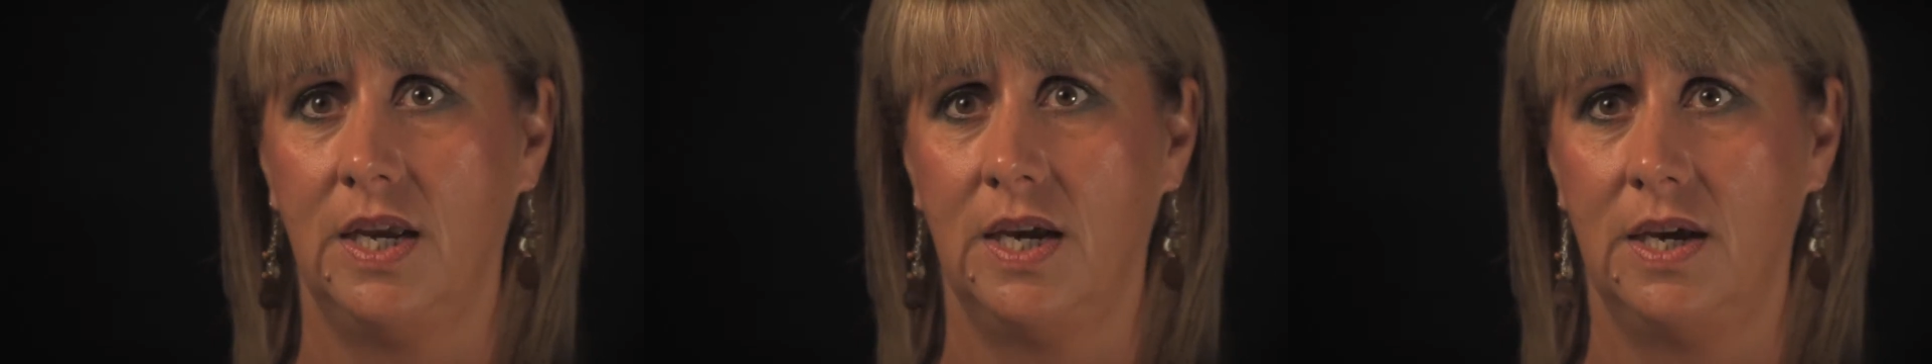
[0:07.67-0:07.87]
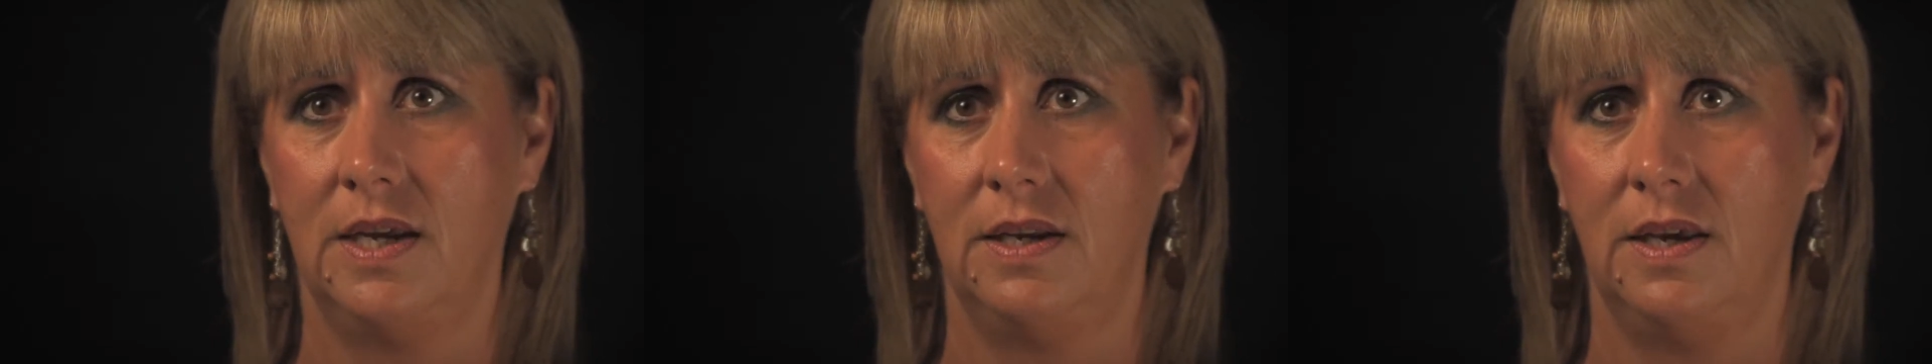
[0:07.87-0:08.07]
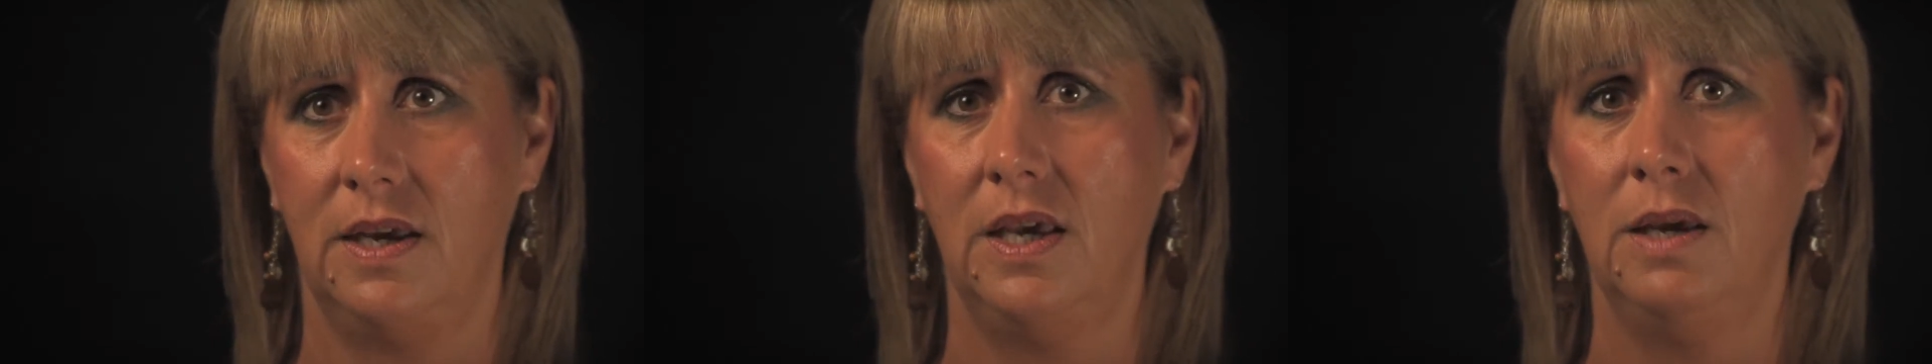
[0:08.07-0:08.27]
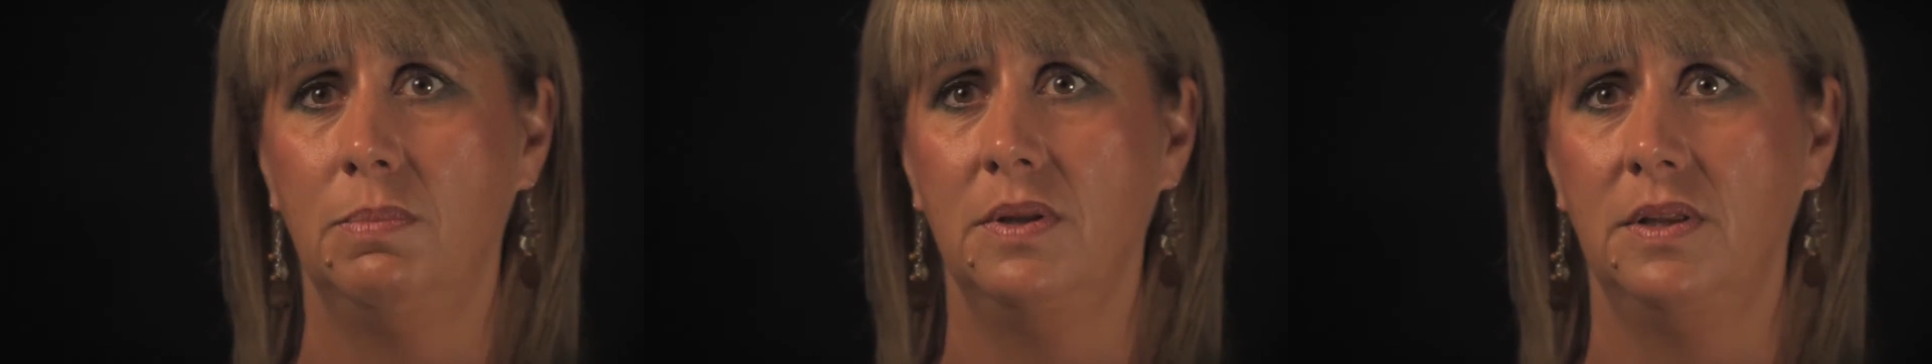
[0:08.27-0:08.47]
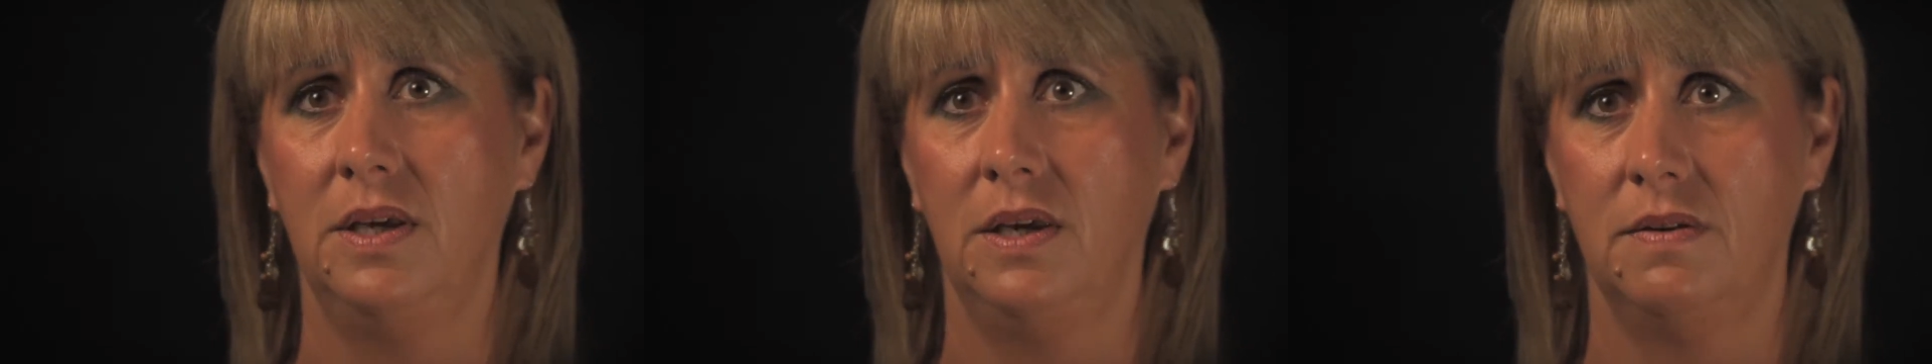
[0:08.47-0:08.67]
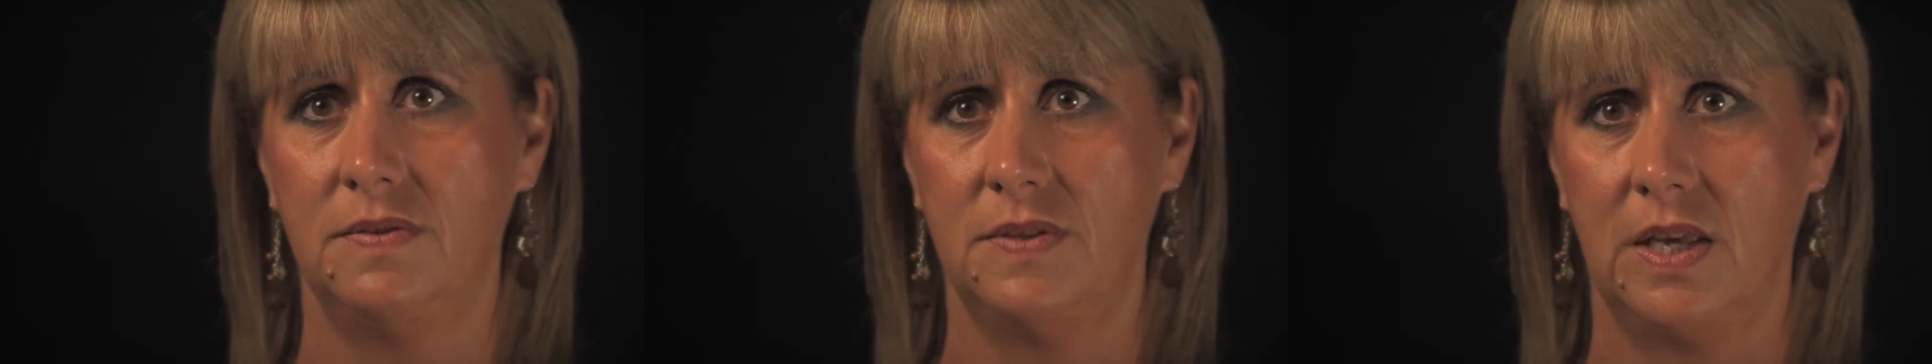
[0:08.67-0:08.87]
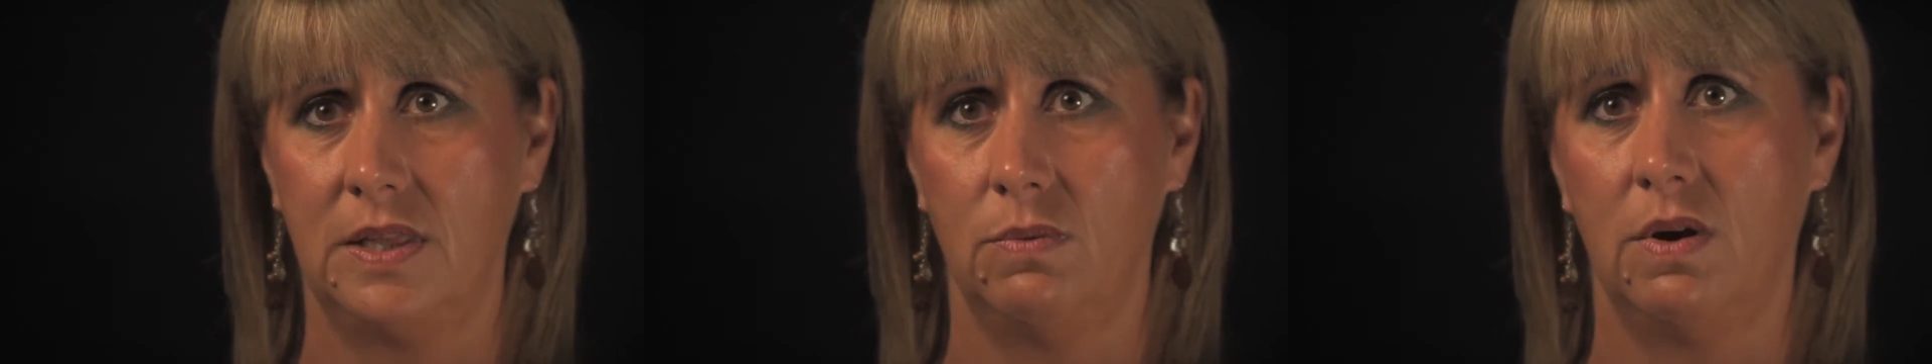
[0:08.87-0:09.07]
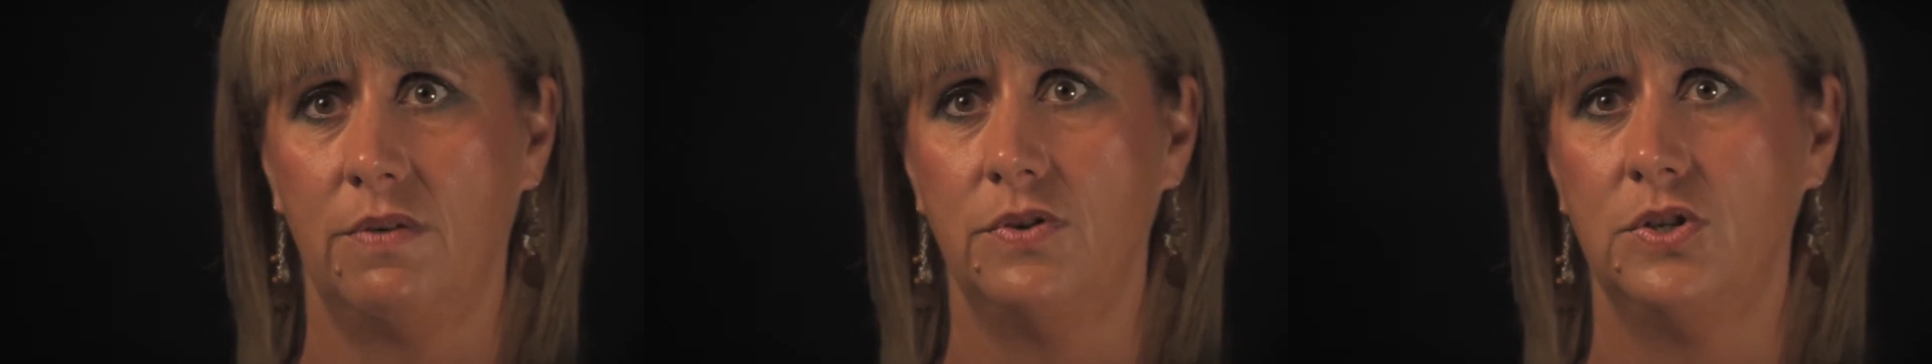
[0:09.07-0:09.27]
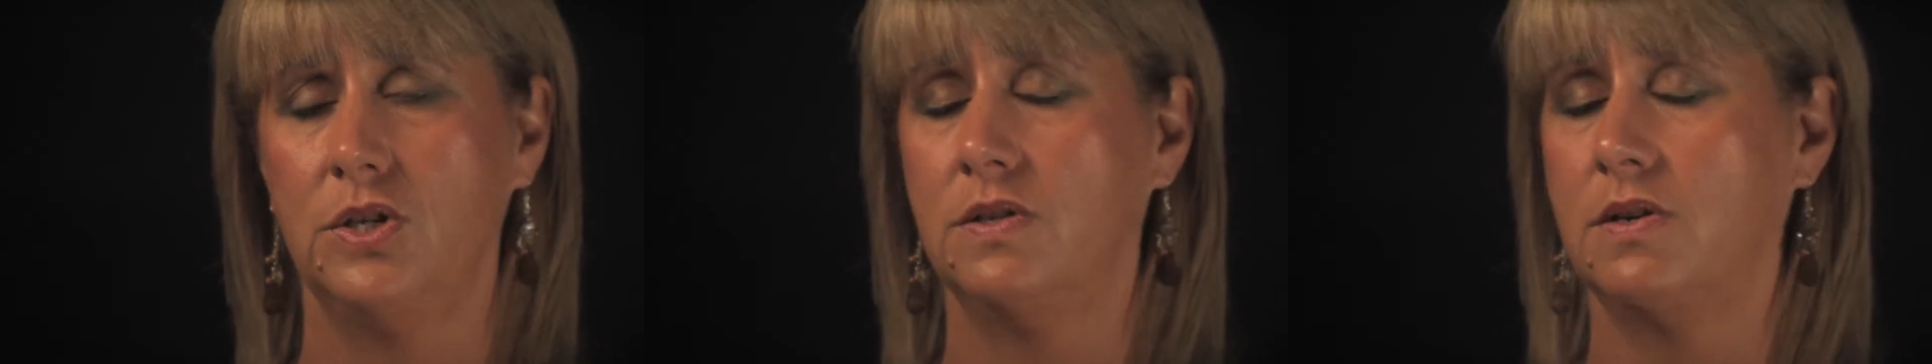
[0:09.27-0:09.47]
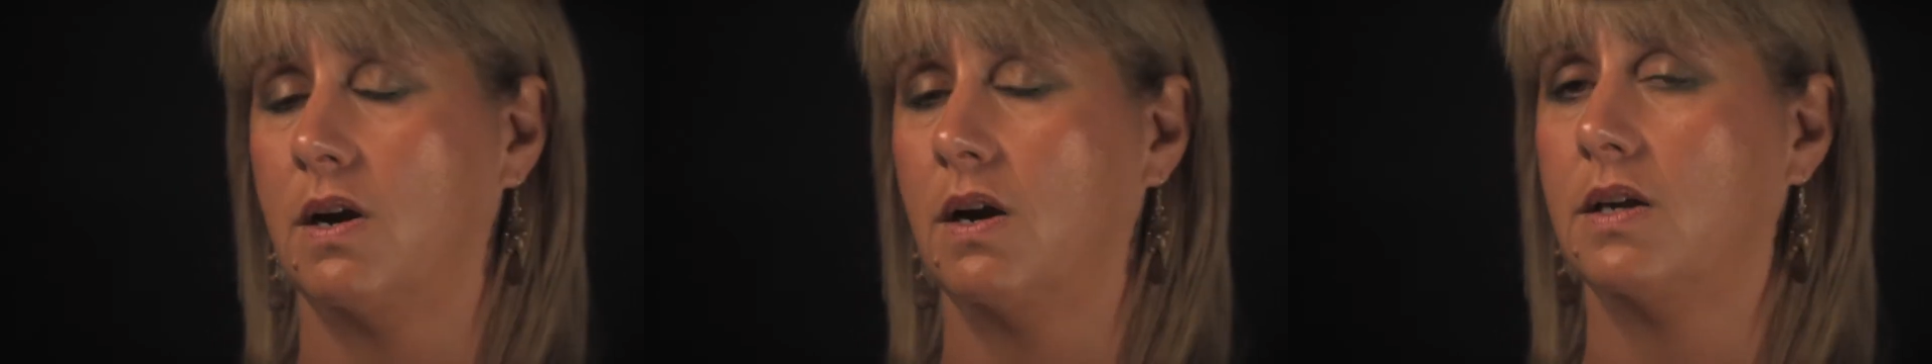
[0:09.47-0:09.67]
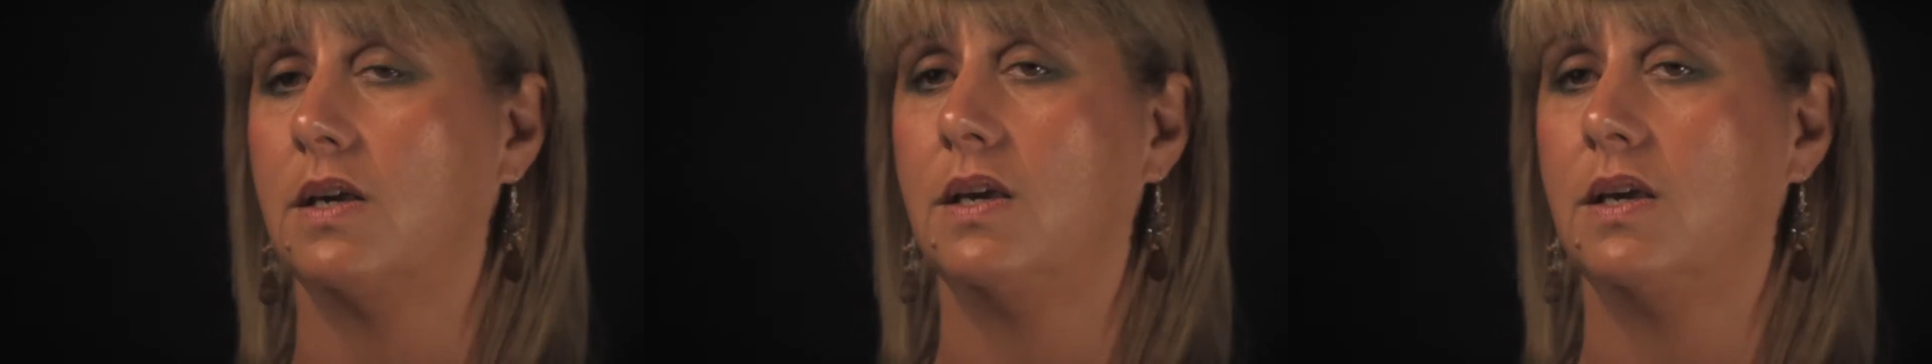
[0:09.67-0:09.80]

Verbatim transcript: and he believes that the refugees are a